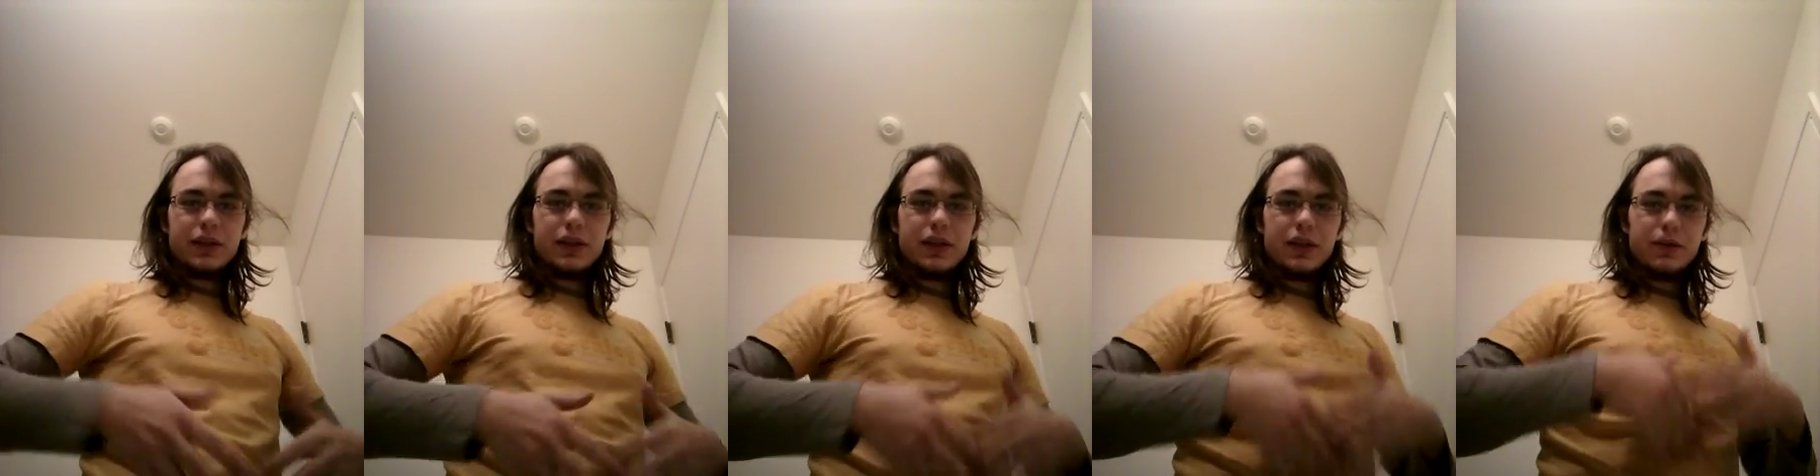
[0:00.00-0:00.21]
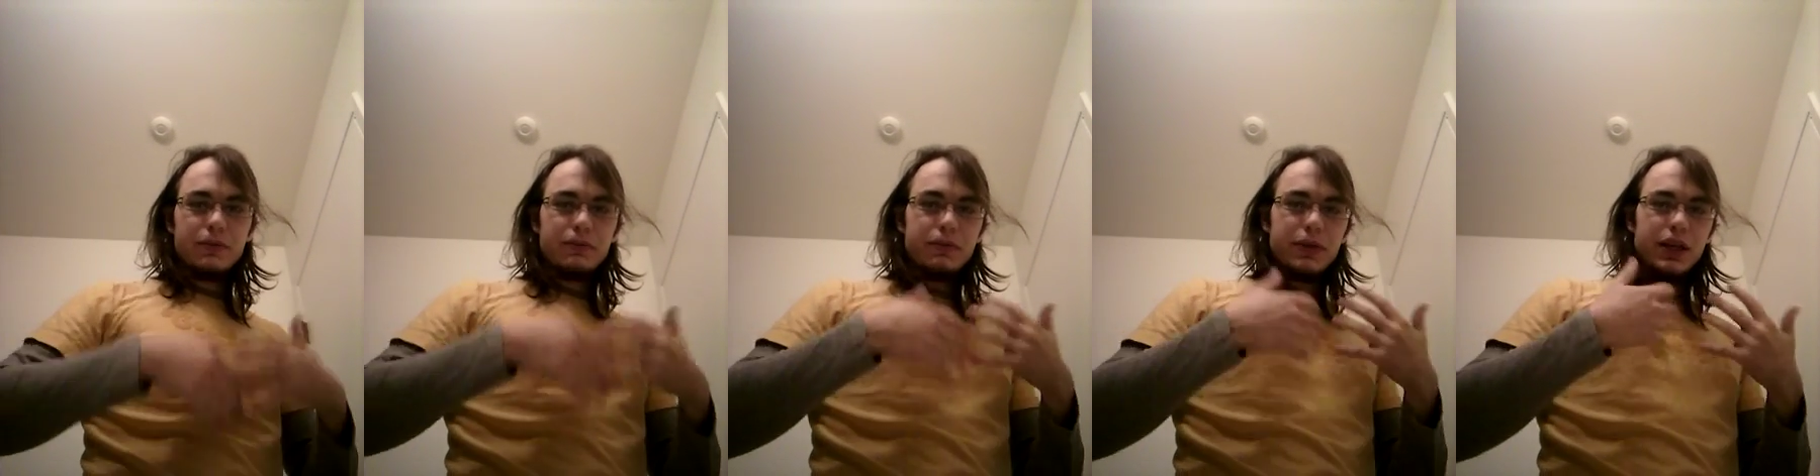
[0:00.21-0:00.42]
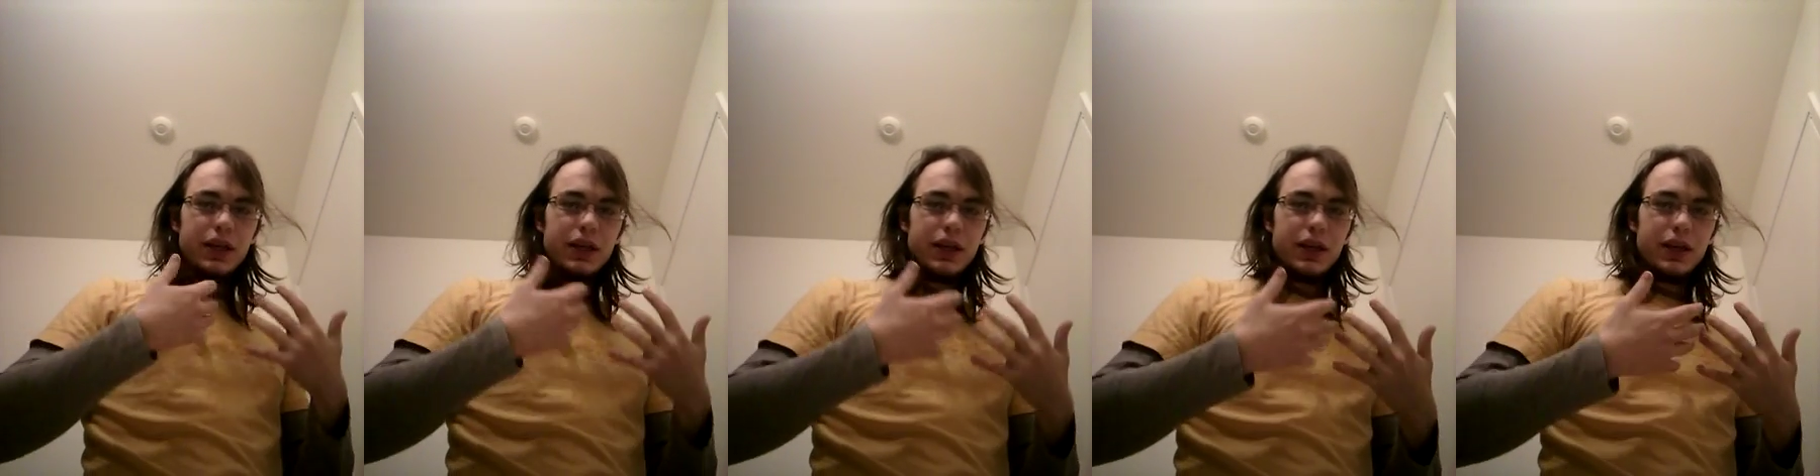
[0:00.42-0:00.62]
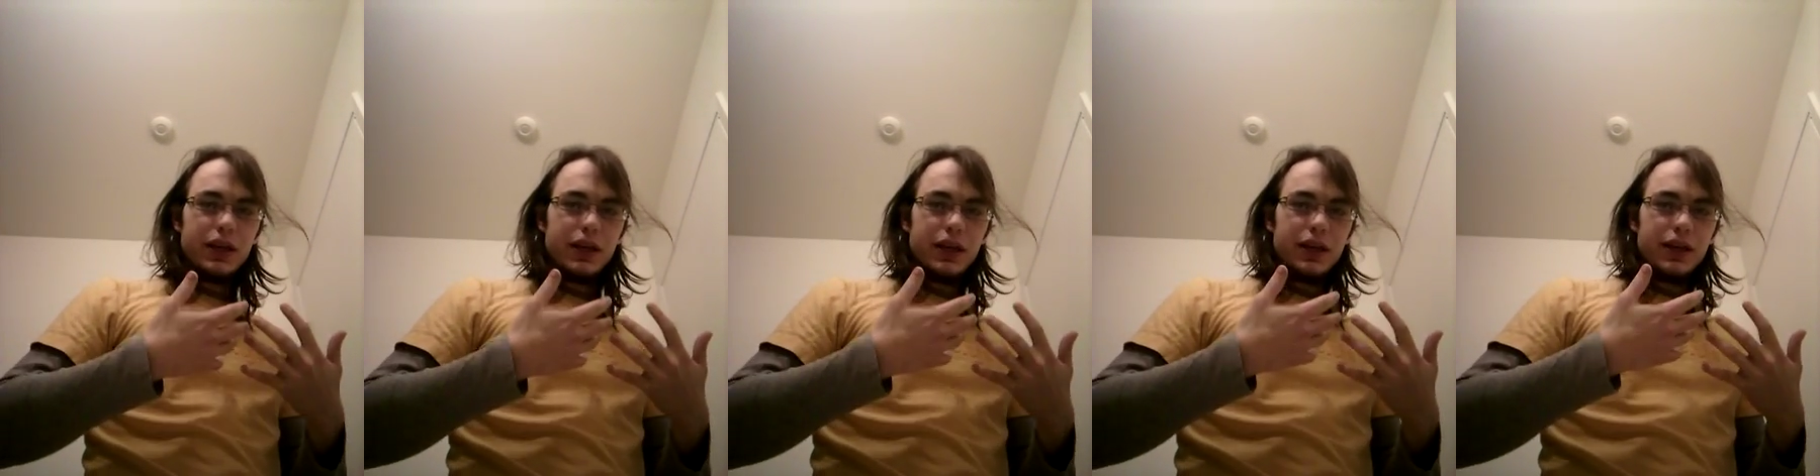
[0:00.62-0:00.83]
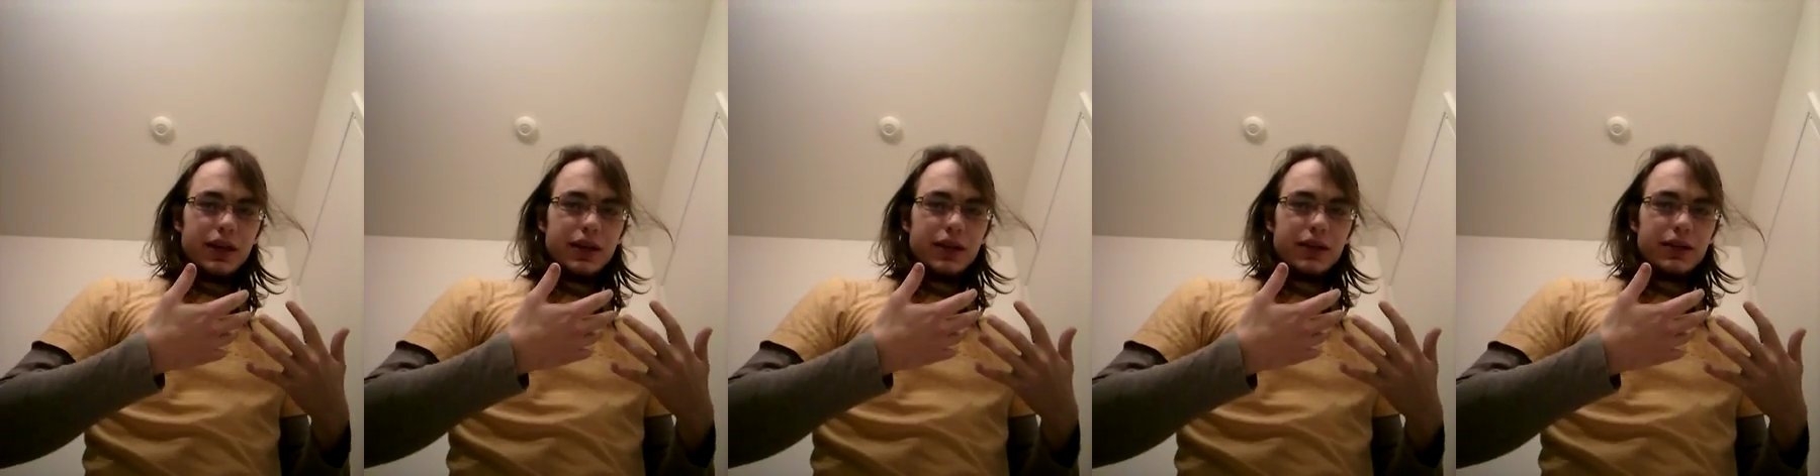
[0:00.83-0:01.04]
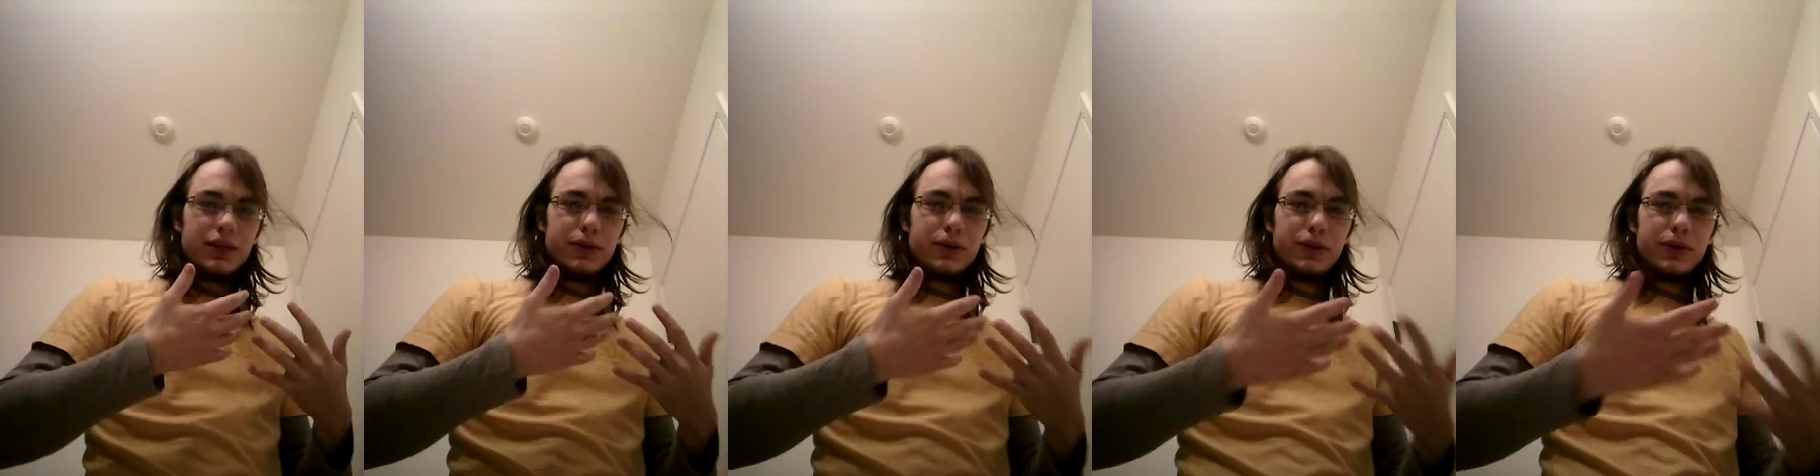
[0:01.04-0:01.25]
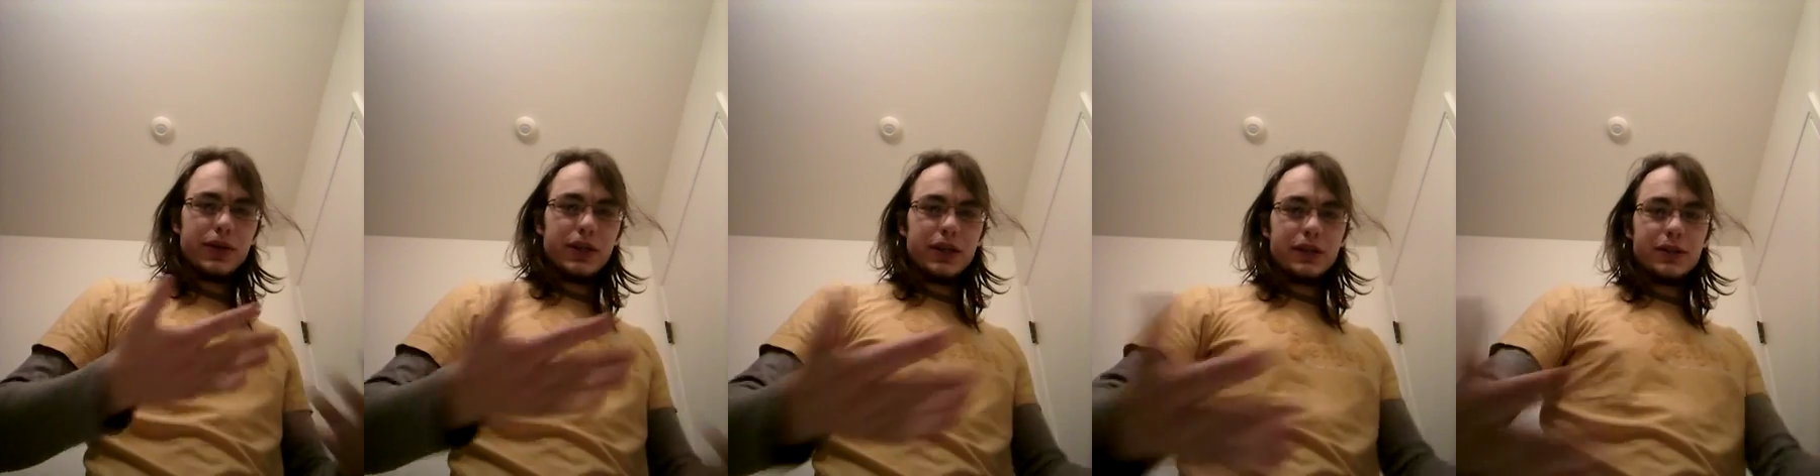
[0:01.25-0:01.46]
the me,
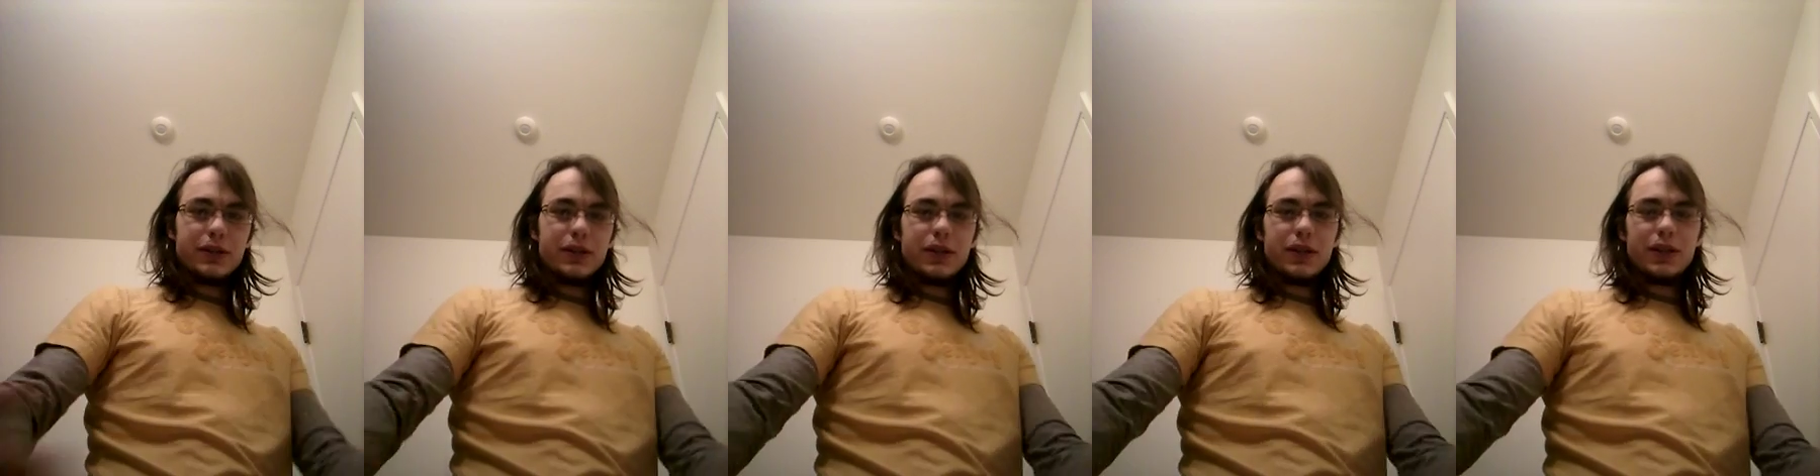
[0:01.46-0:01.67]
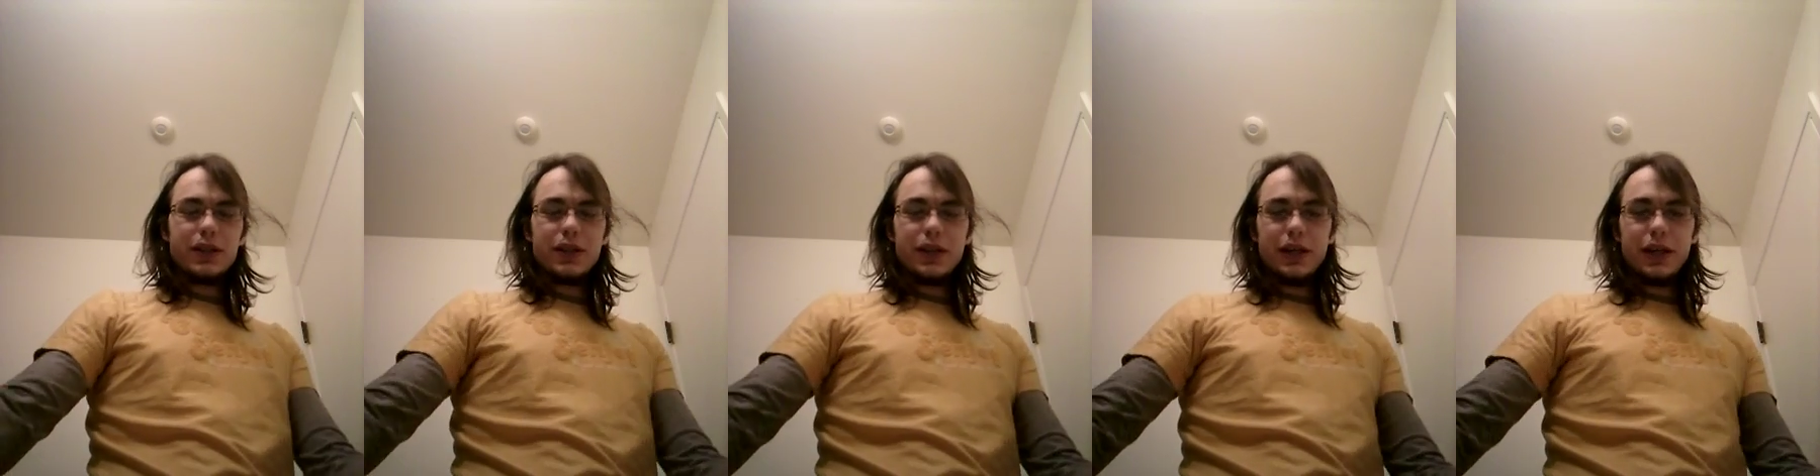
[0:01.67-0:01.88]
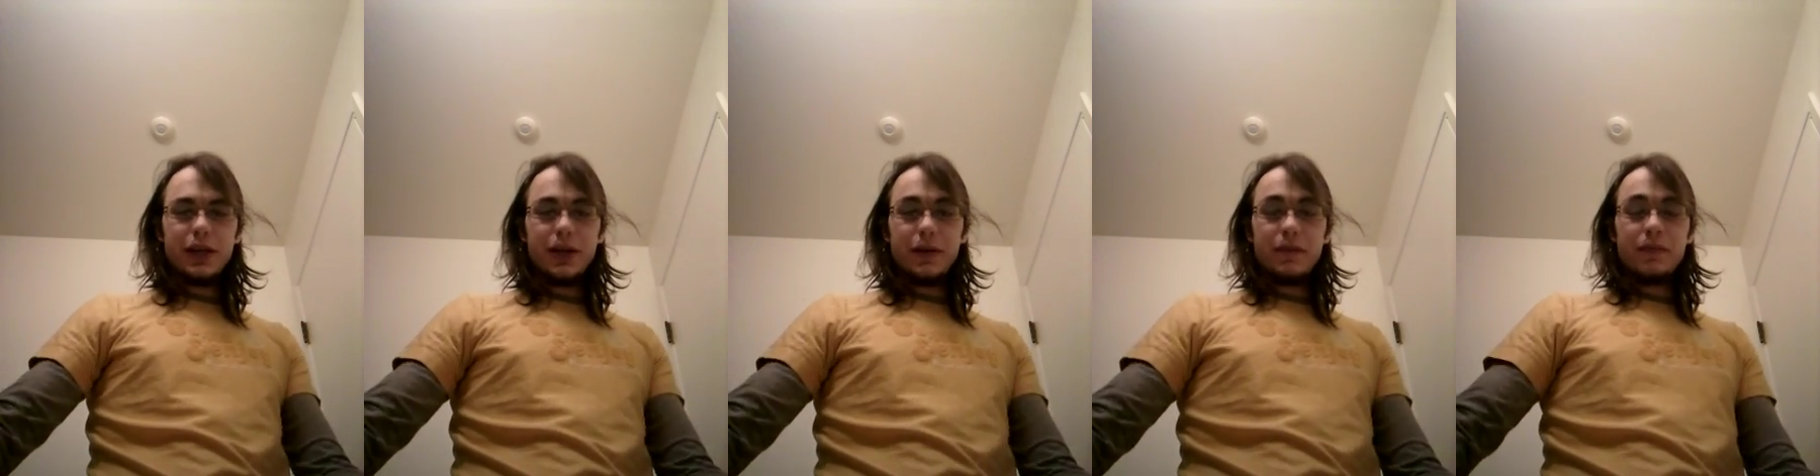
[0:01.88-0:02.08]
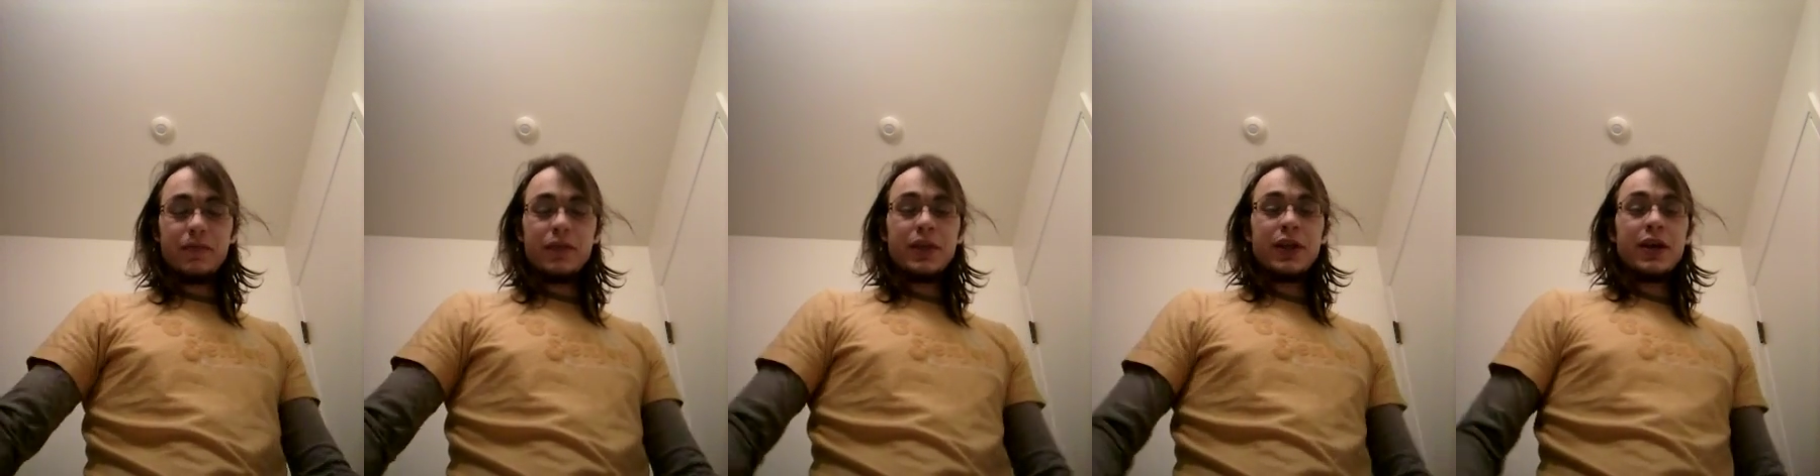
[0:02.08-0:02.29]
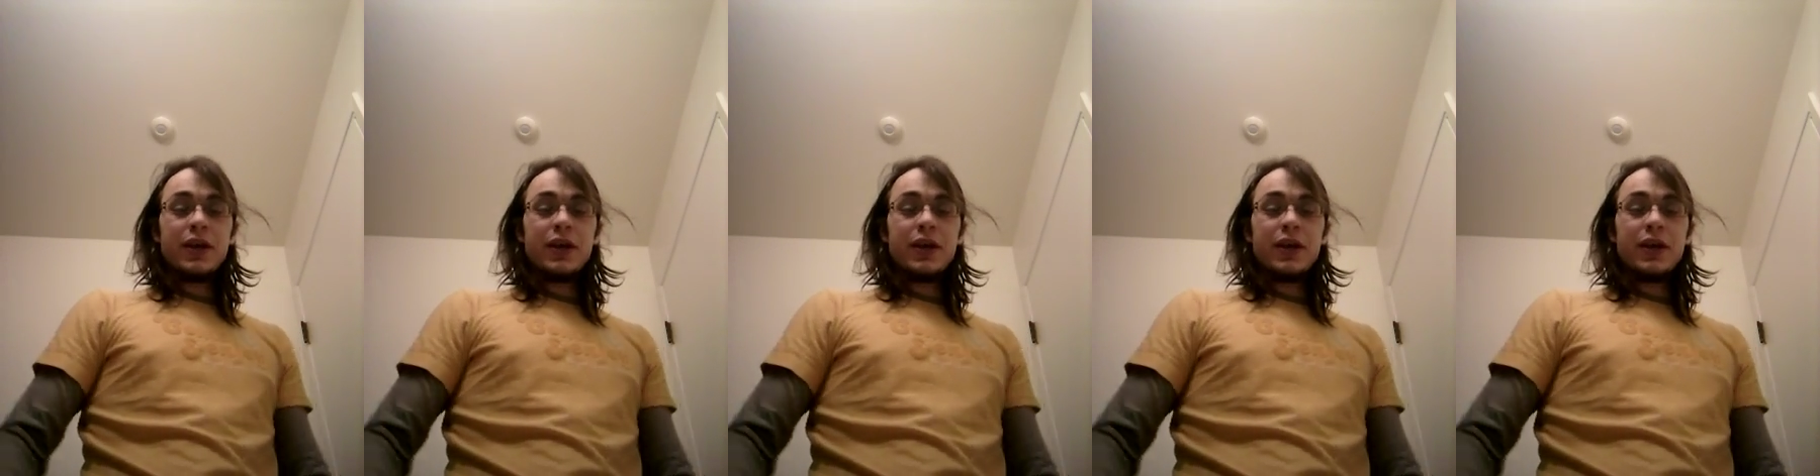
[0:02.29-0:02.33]
who does the thing.